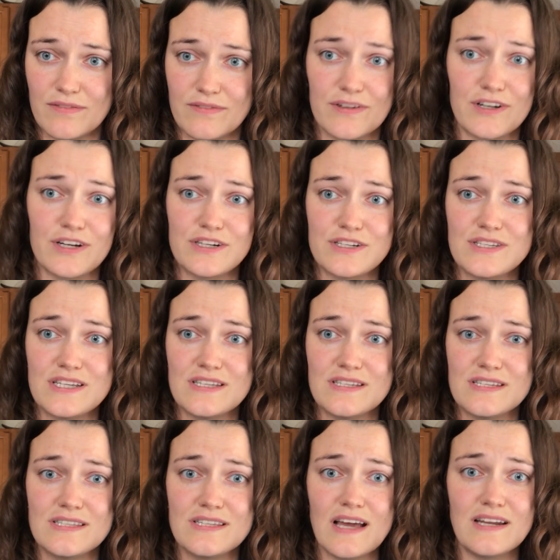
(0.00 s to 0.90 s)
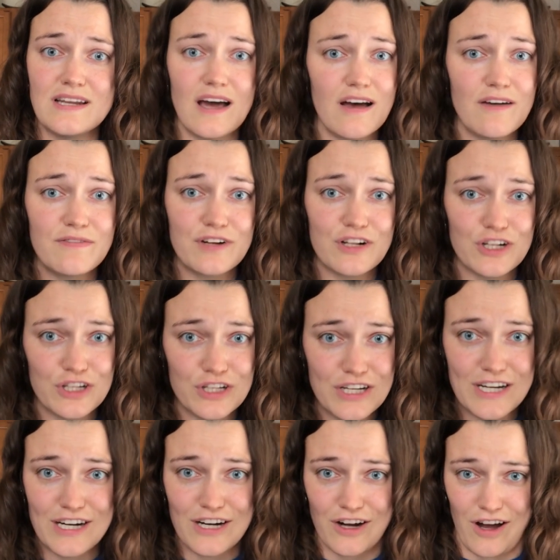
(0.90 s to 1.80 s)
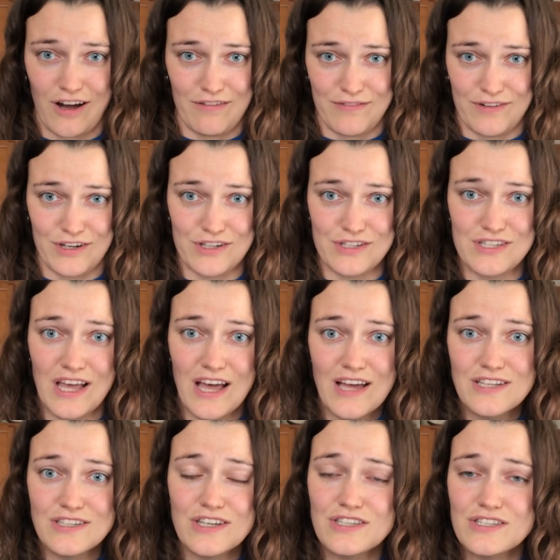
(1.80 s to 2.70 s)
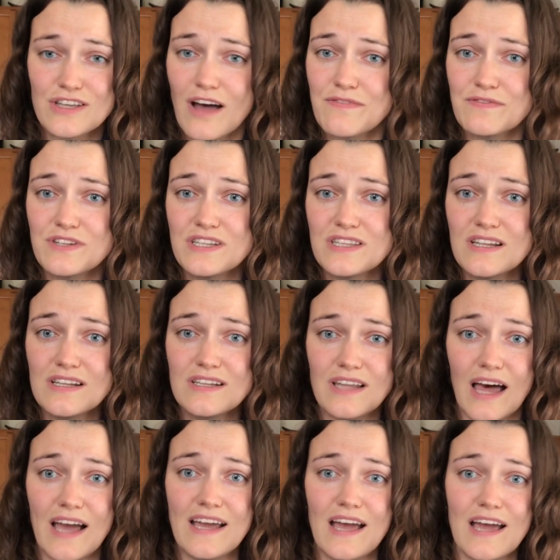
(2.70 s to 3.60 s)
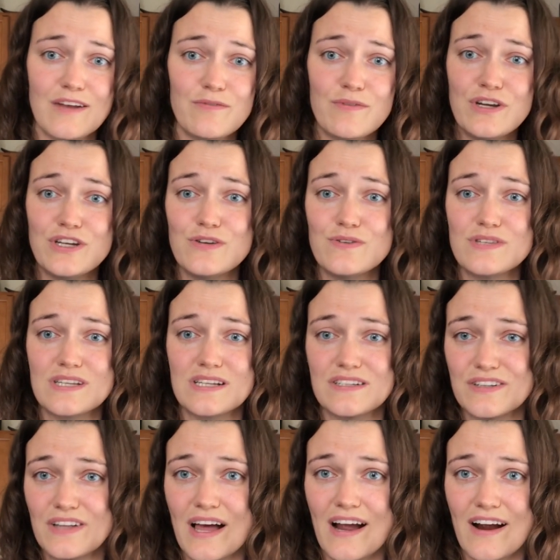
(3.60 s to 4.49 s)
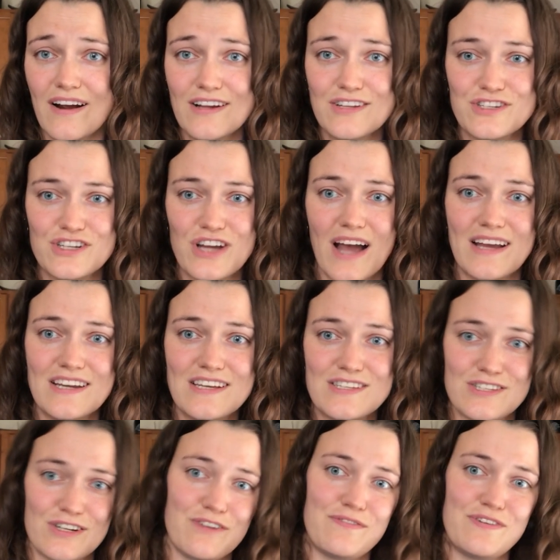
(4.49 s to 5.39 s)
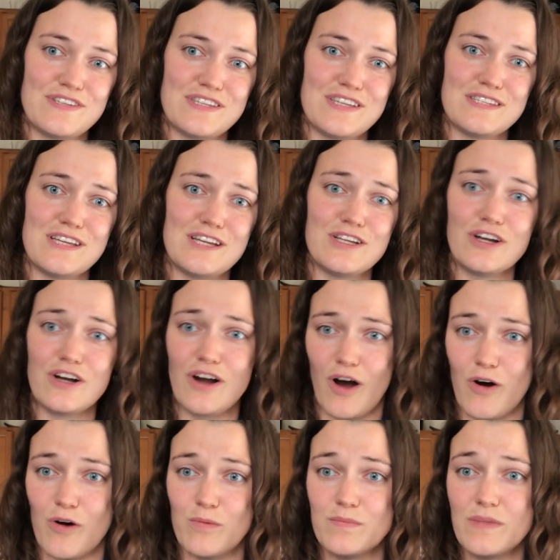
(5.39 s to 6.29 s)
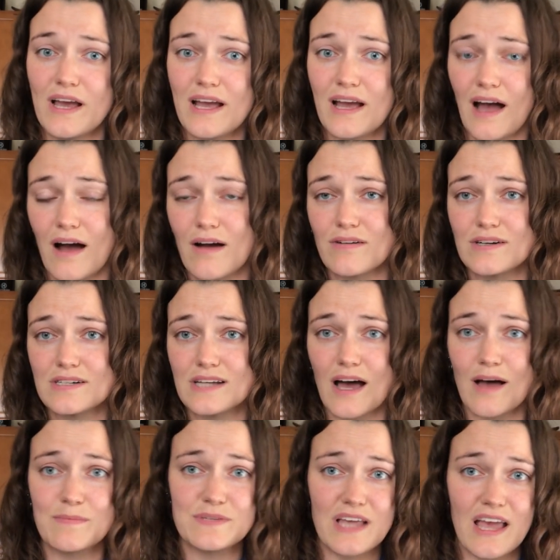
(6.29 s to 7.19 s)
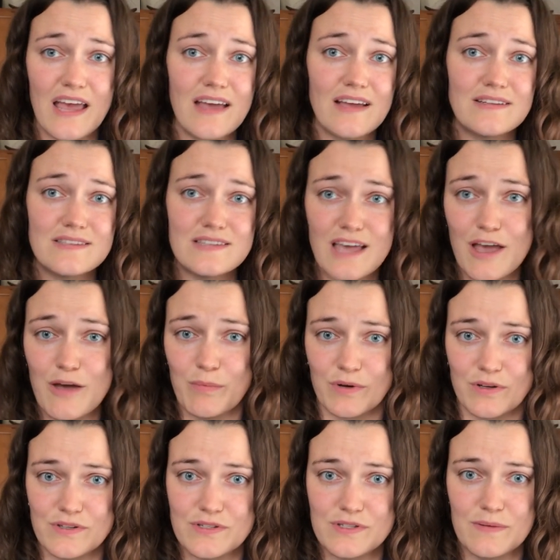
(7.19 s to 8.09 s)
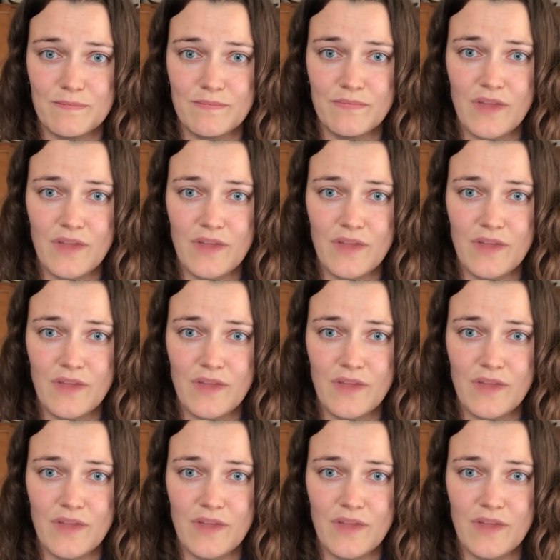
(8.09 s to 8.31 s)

sparklers instead of clear covers to soften the light and reduce glare on shiny surfaces in your home like countertops and tables.